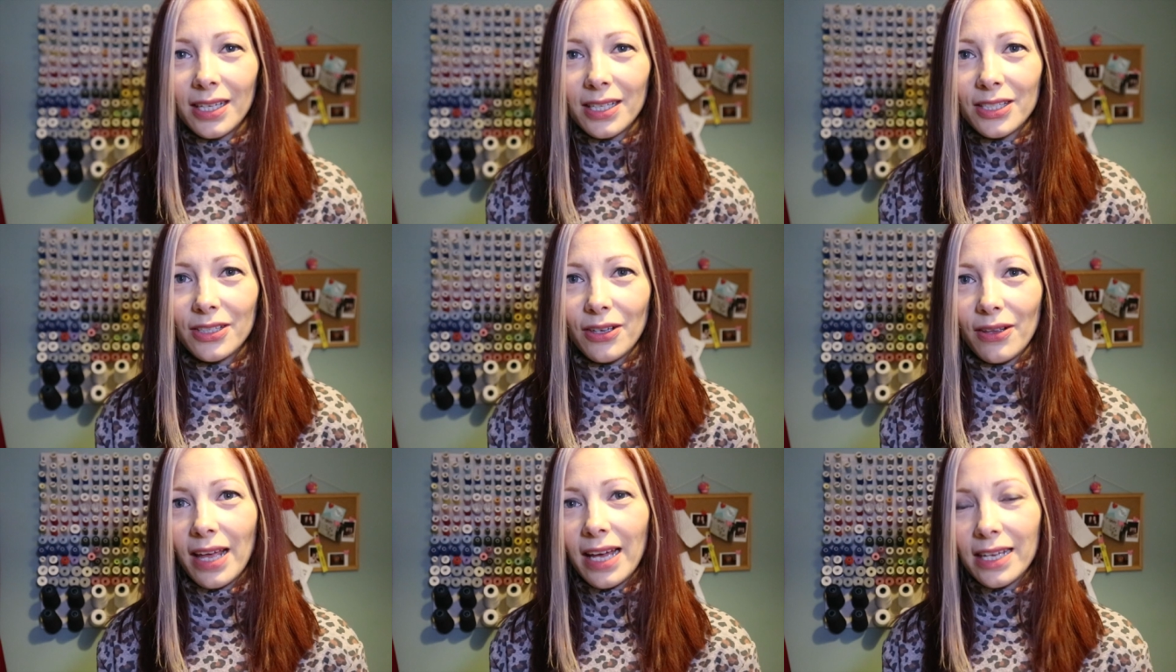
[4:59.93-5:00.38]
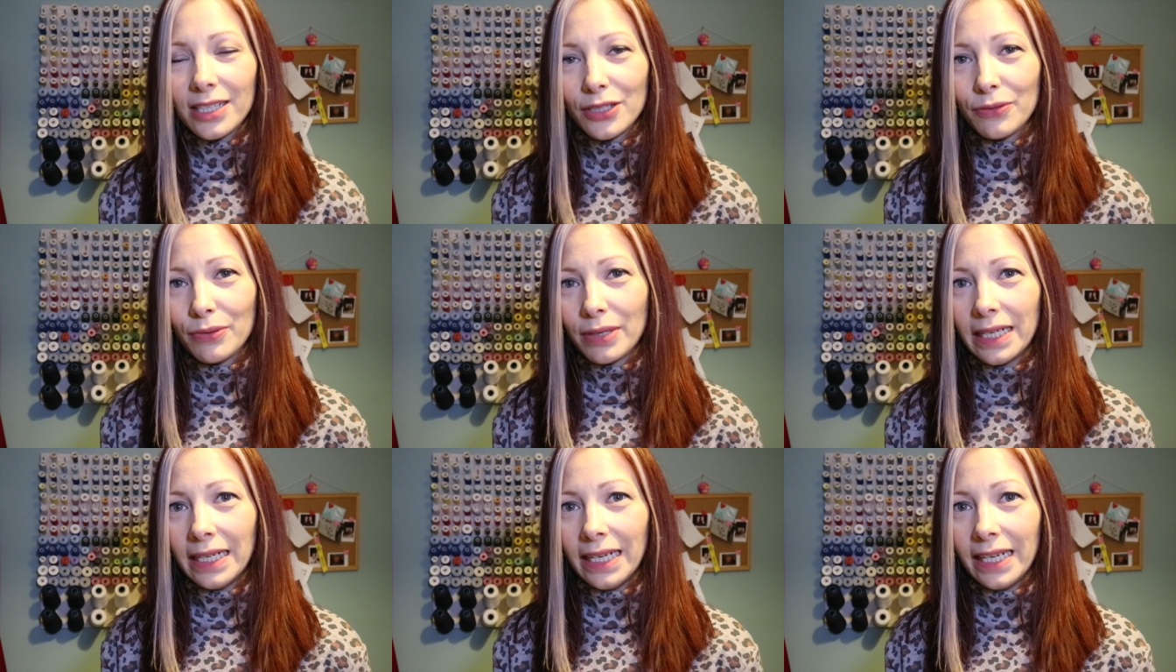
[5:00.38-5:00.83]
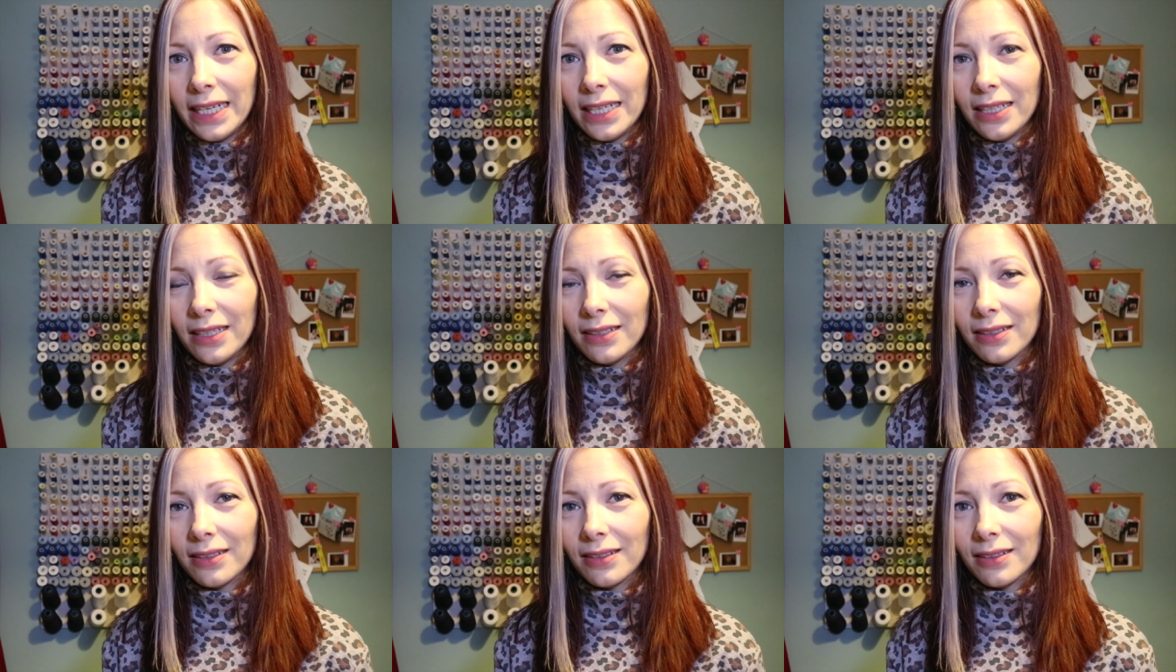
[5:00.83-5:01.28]
So that's
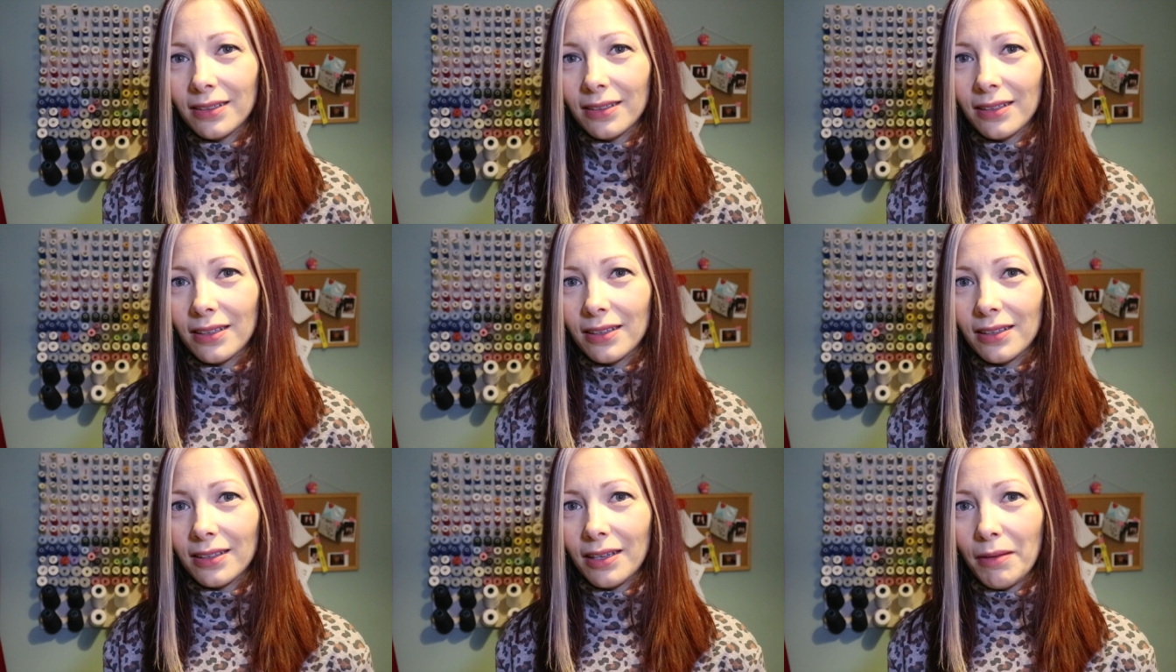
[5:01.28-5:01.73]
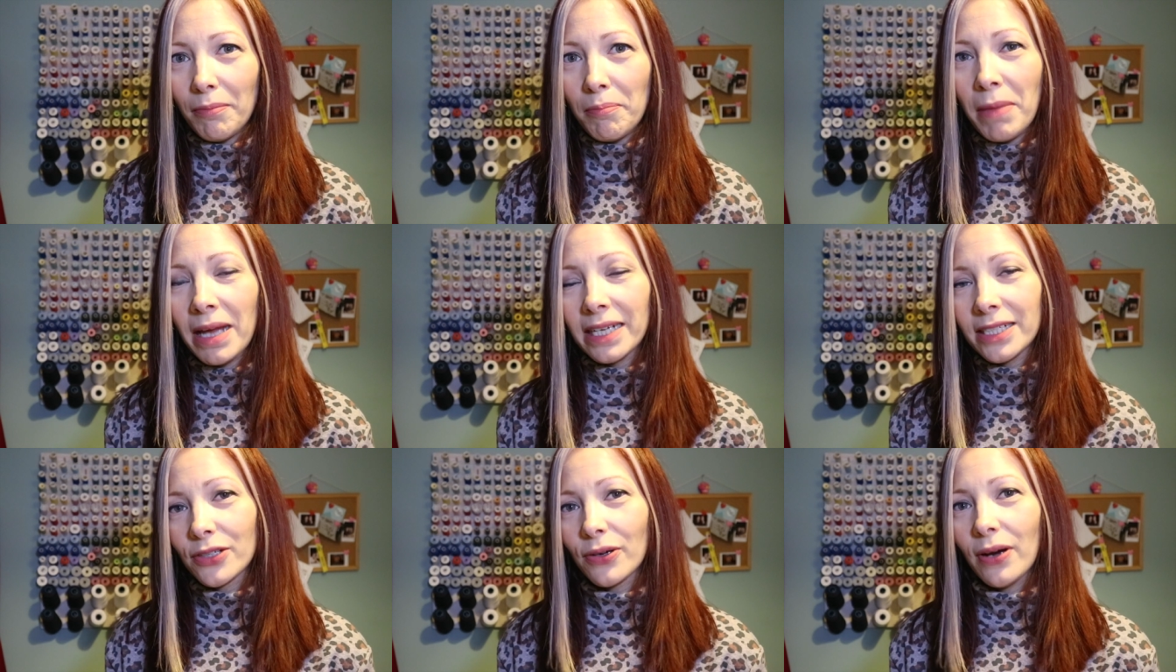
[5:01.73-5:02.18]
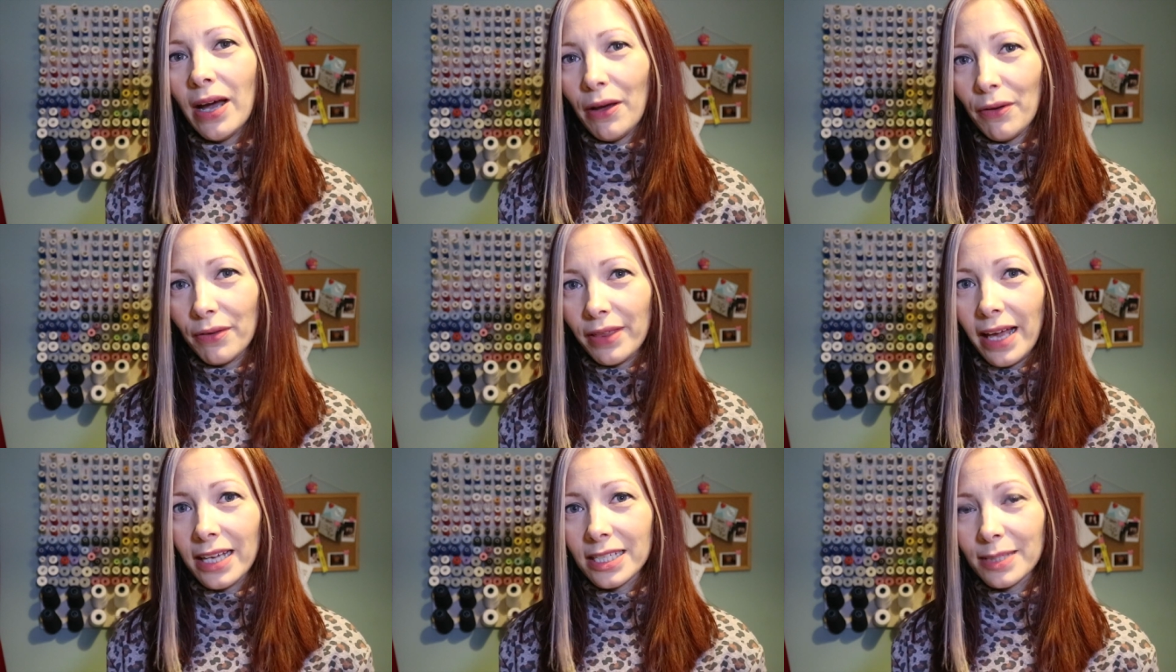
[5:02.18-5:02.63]
really the mental
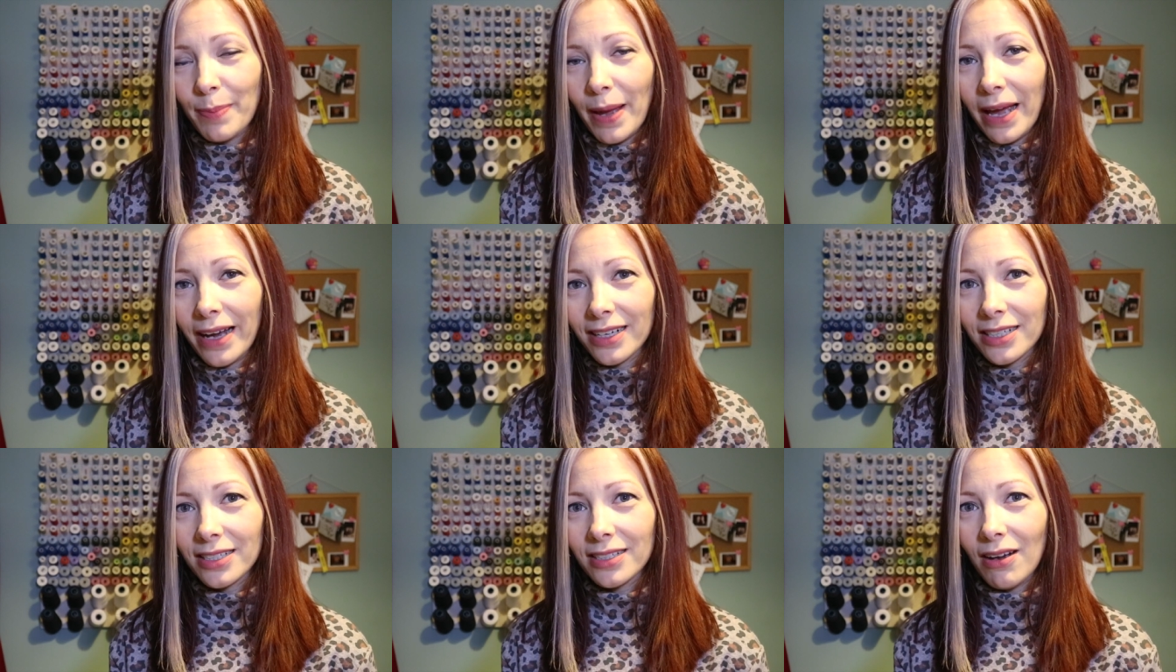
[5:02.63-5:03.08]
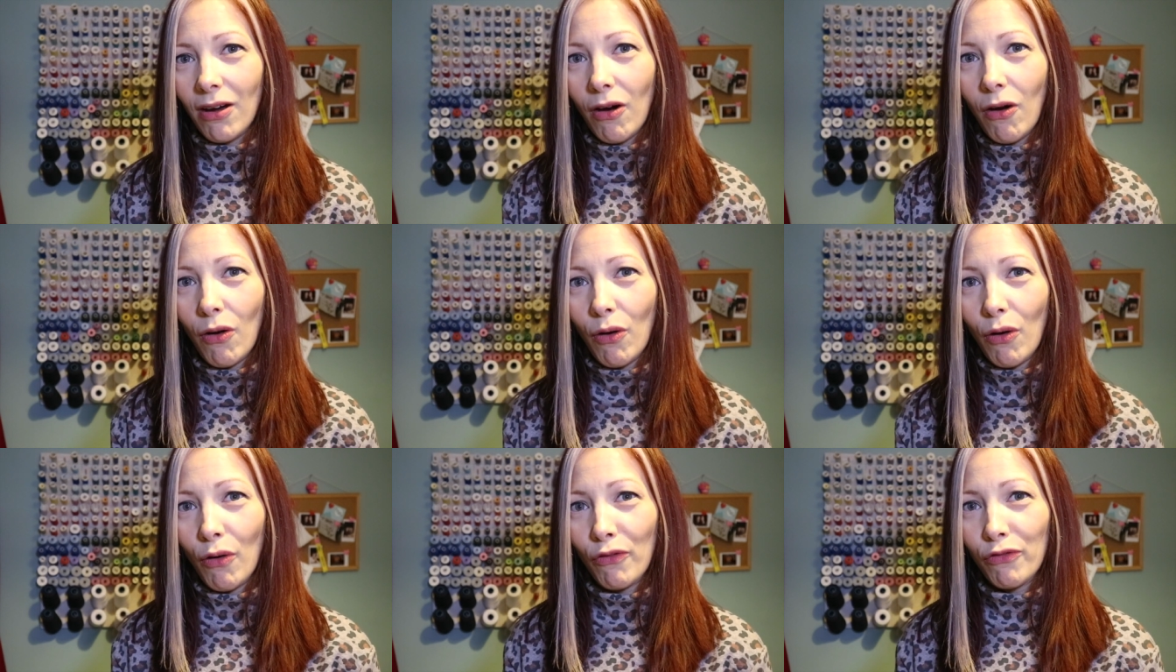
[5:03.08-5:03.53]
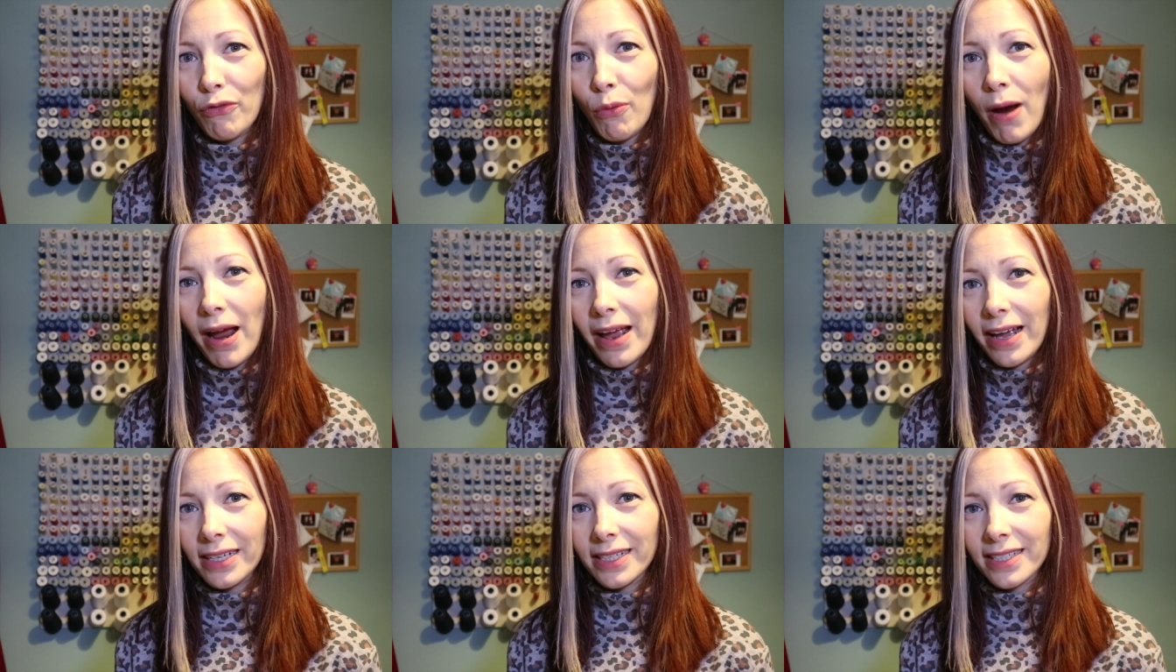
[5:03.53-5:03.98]
health aspect of
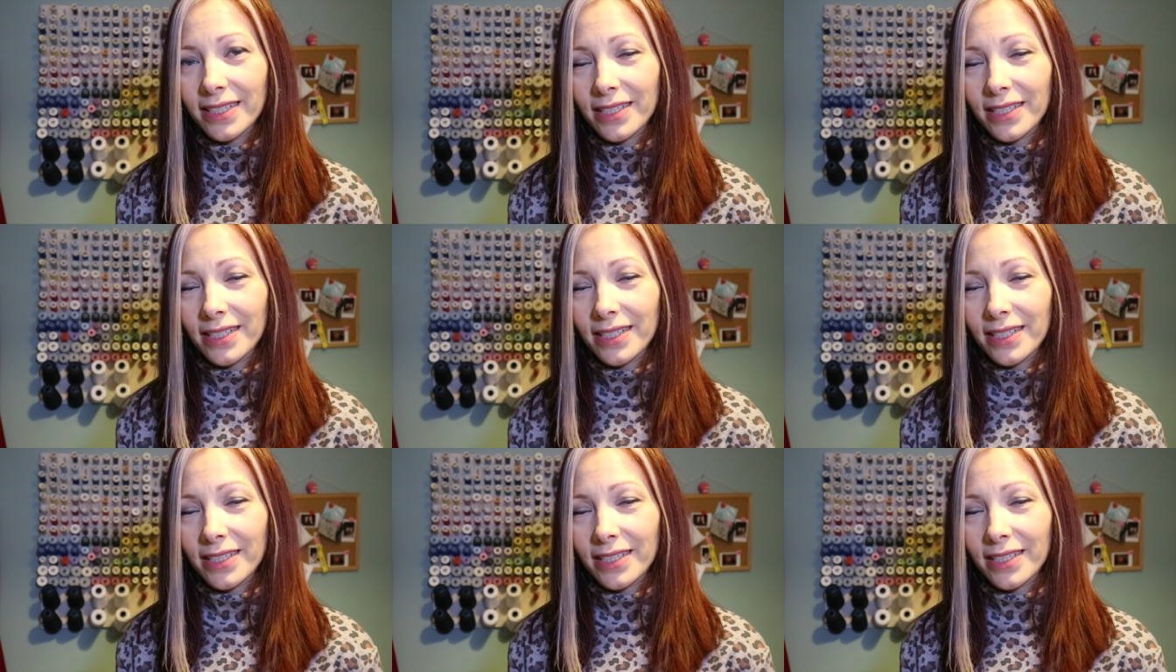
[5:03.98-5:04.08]
why I